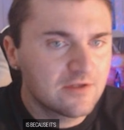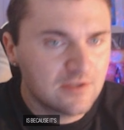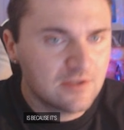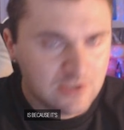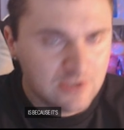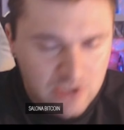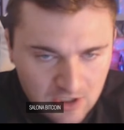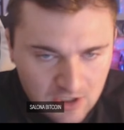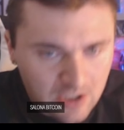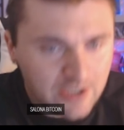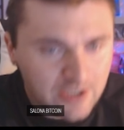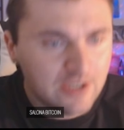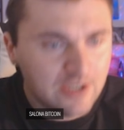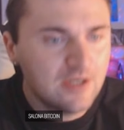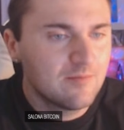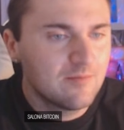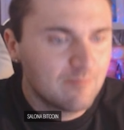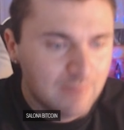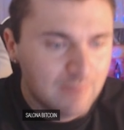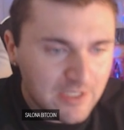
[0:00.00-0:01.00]
Solana,
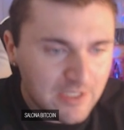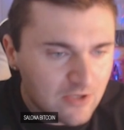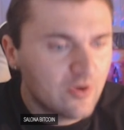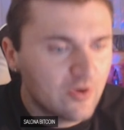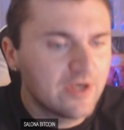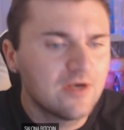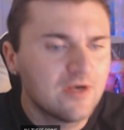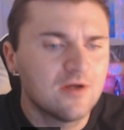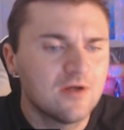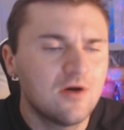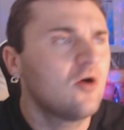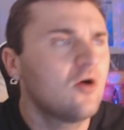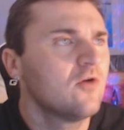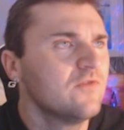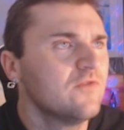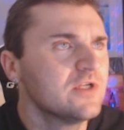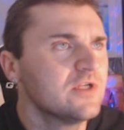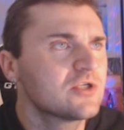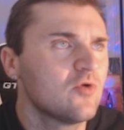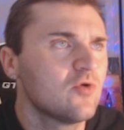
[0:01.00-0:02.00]
Bitcoin,
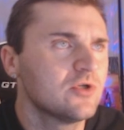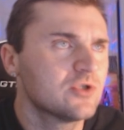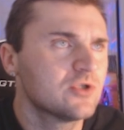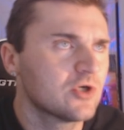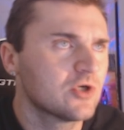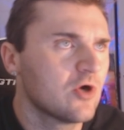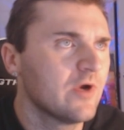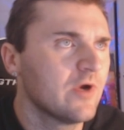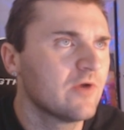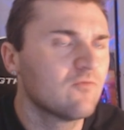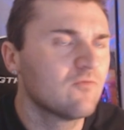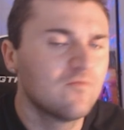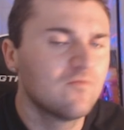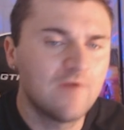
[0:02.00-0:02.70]
all these coins are going